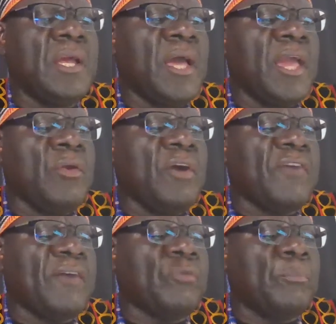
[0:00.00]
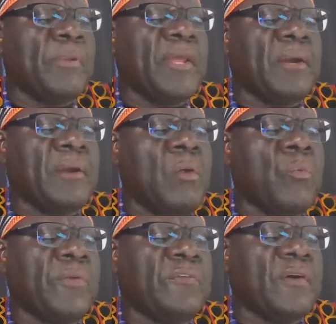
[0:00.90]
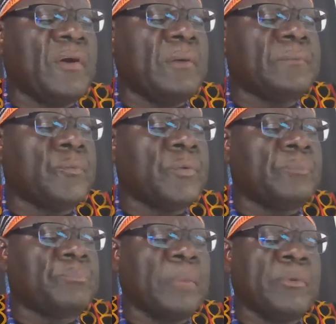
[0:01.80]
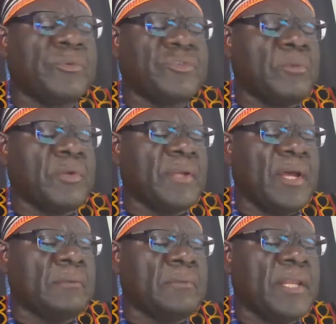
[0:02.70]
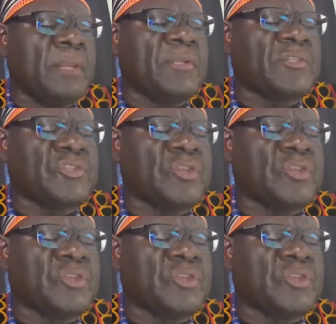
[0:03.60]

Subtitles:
and you have to play around with some other elements,